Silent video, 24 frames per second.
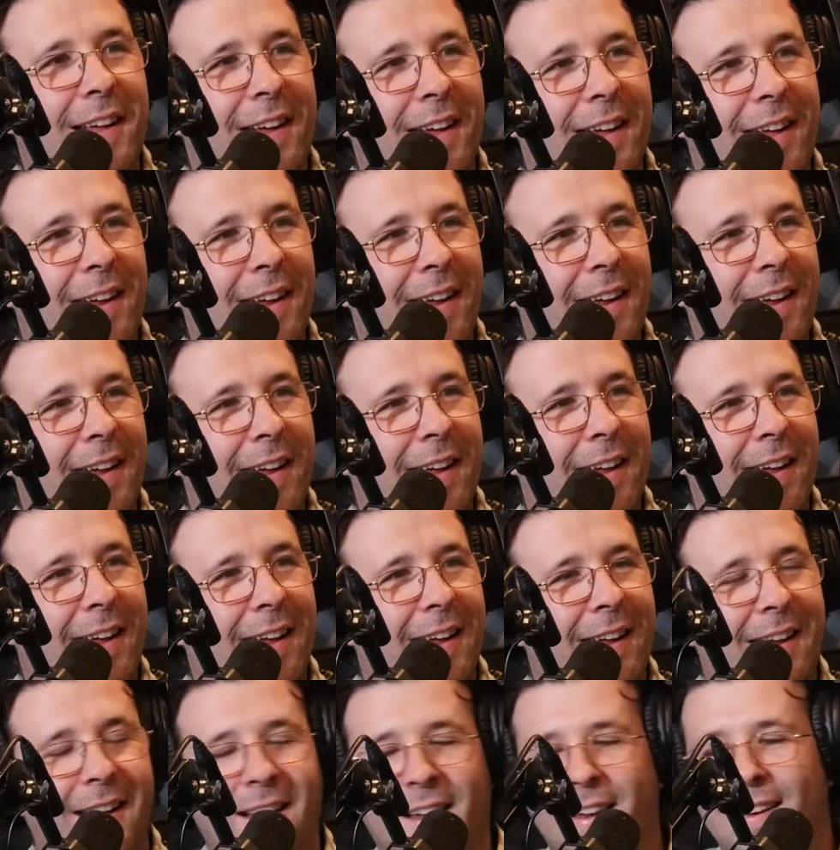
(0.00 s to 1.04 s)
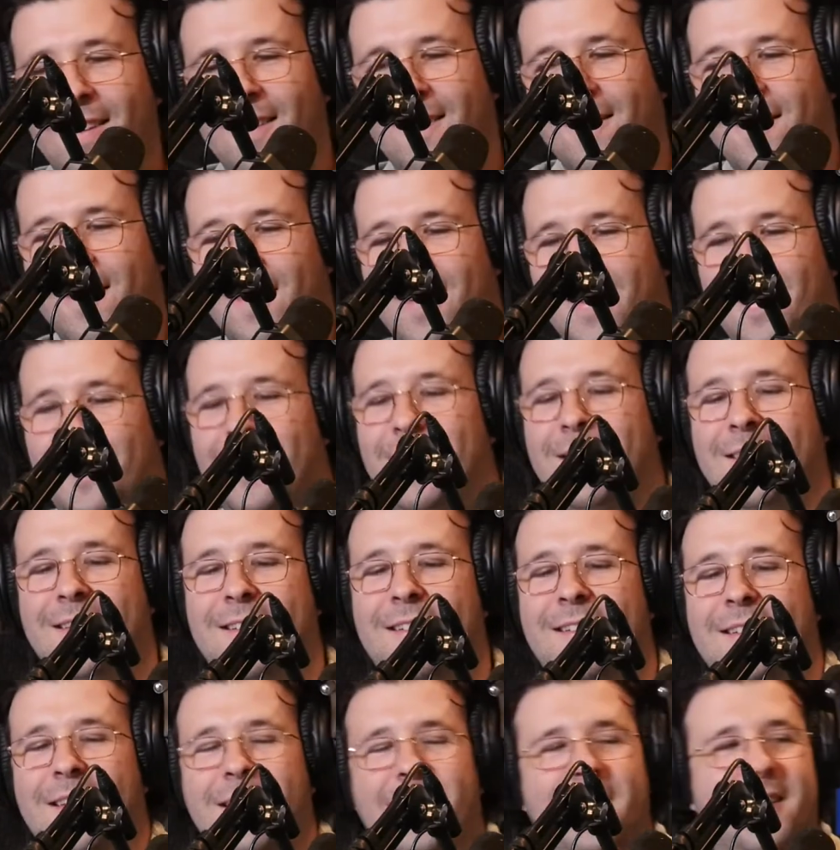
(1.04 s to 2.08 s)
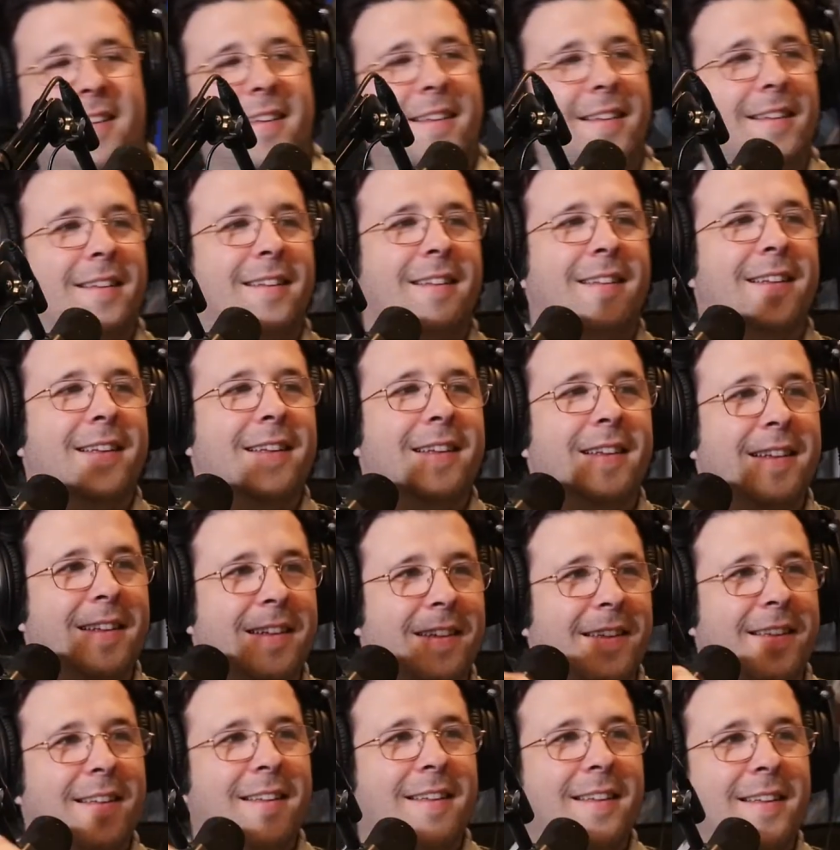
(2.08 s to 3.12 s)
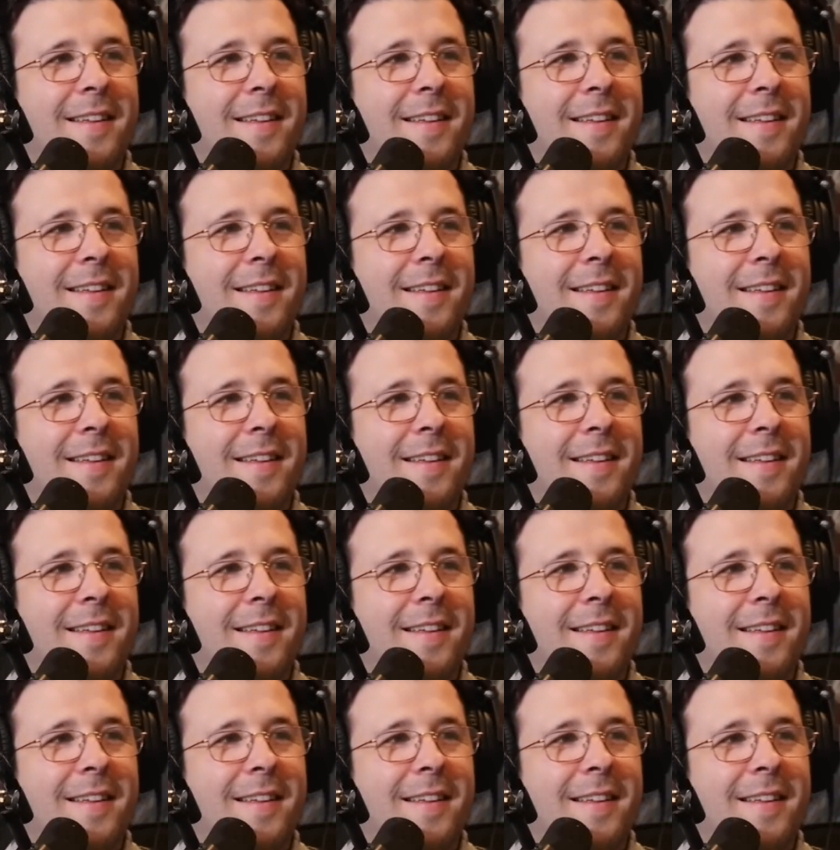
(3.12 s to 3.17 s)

males reading these ads? I'm